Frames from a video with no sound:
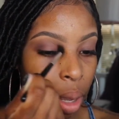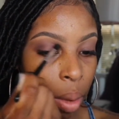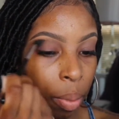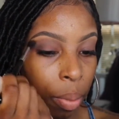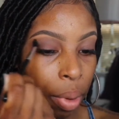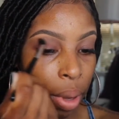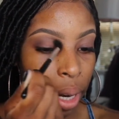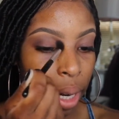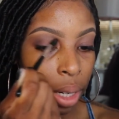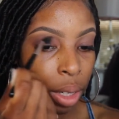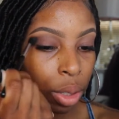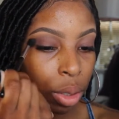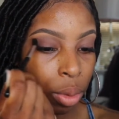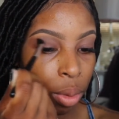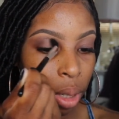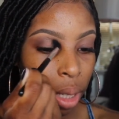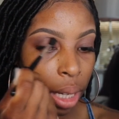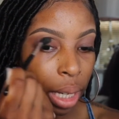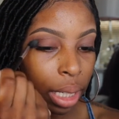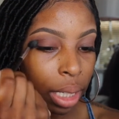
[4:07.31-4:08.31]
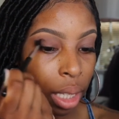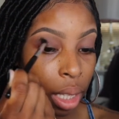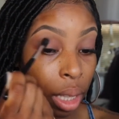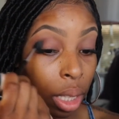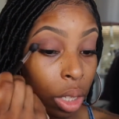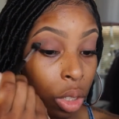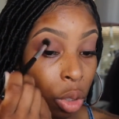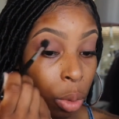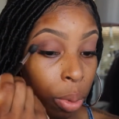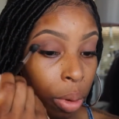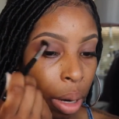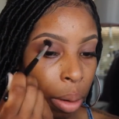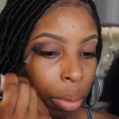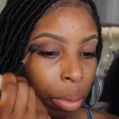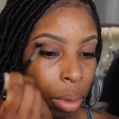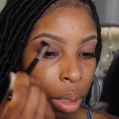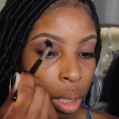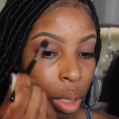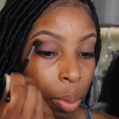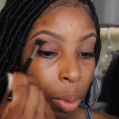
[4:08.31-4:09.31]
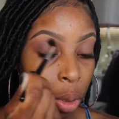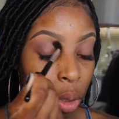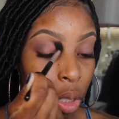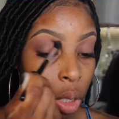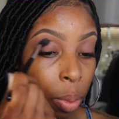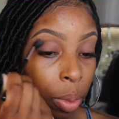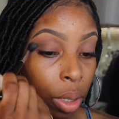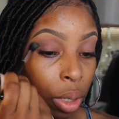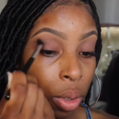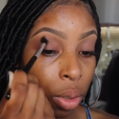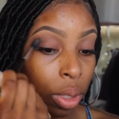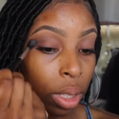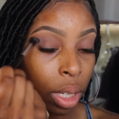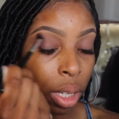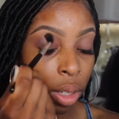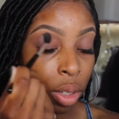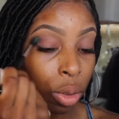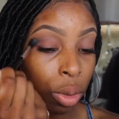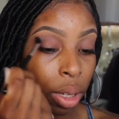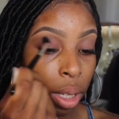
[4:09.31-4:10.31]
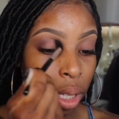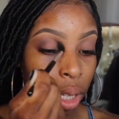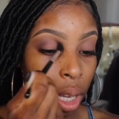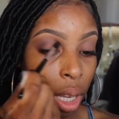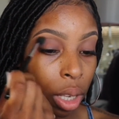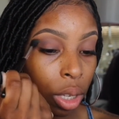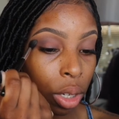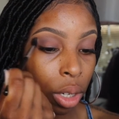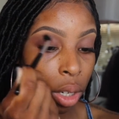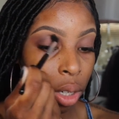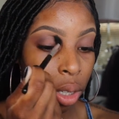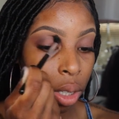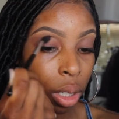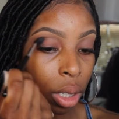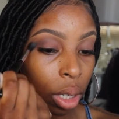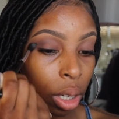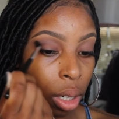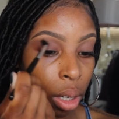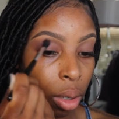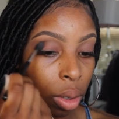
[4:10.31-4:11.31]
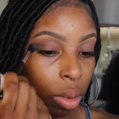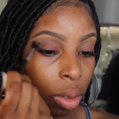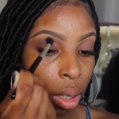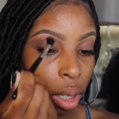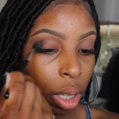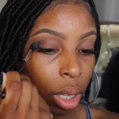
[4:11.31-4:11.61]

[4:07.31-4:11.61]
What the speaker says: But I do realize that these are probably supposed to be used as crease colors, so